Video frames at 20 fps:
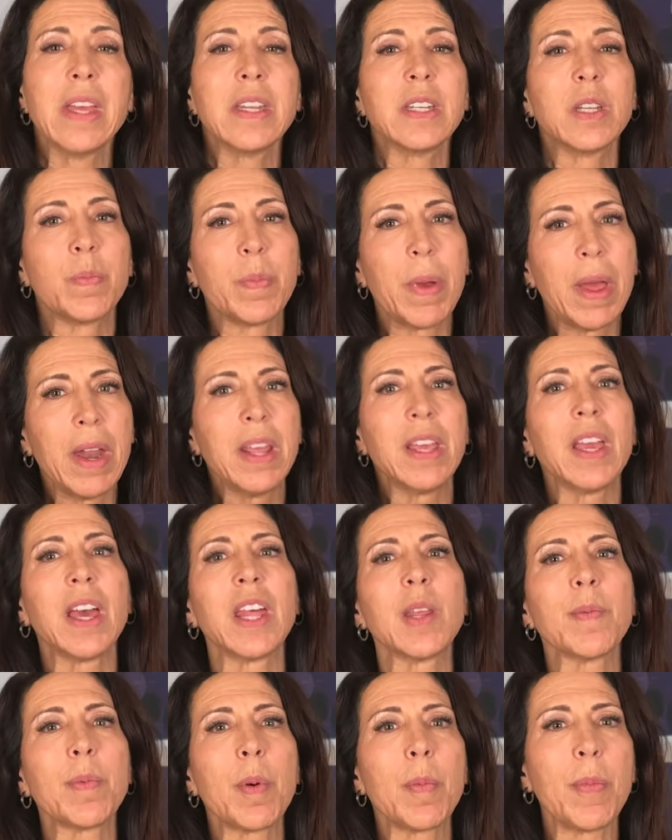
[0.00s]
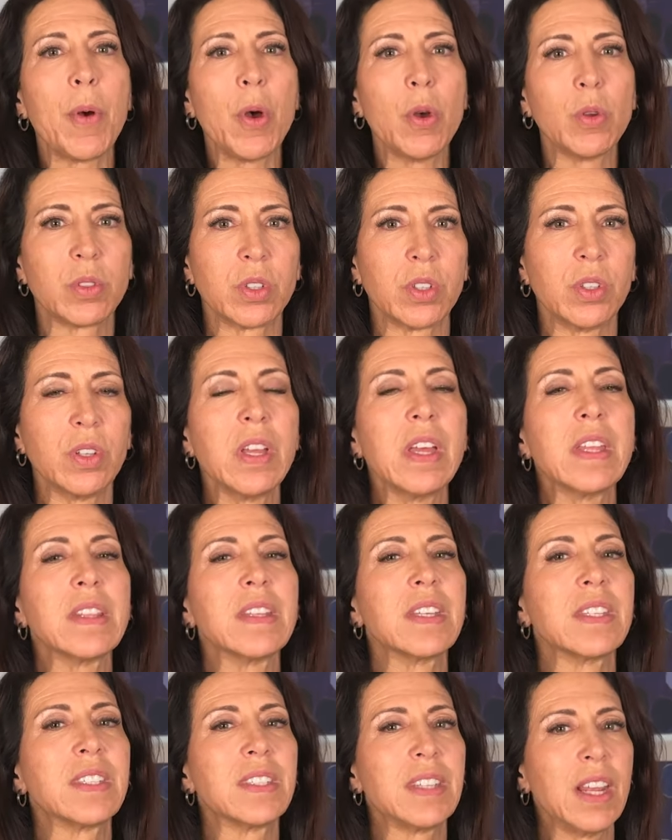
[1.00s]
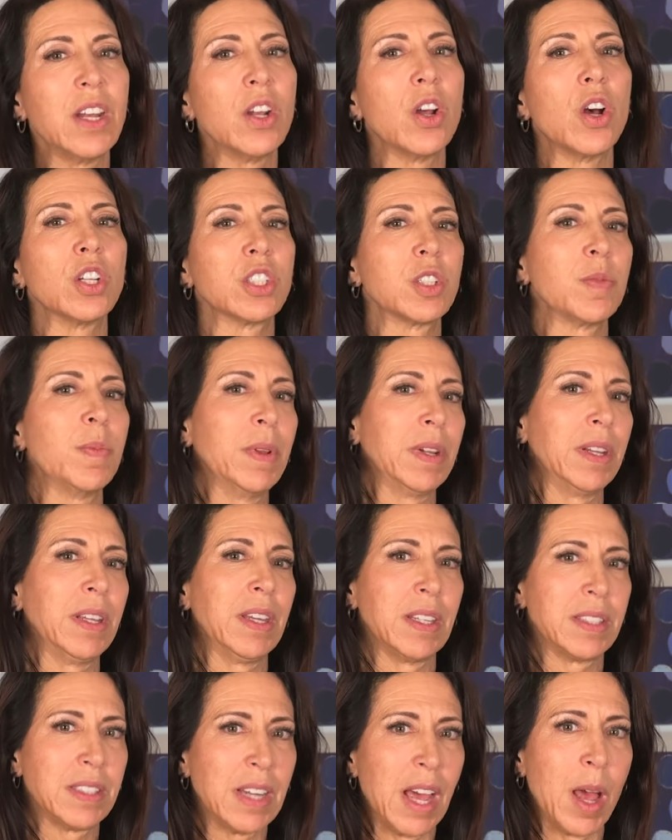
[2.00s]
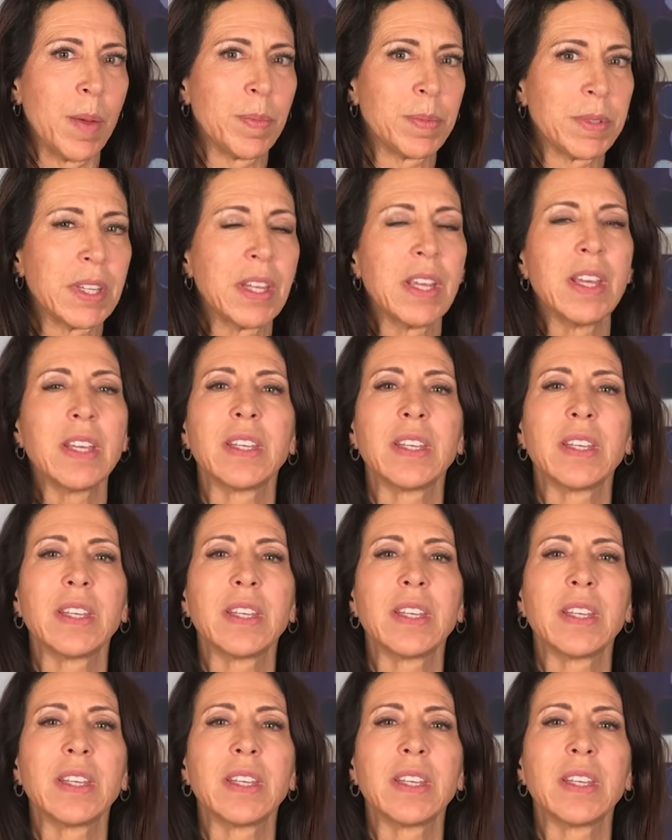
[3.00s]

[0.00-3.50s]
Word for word: Depending on the proposal the state ultimately adopts,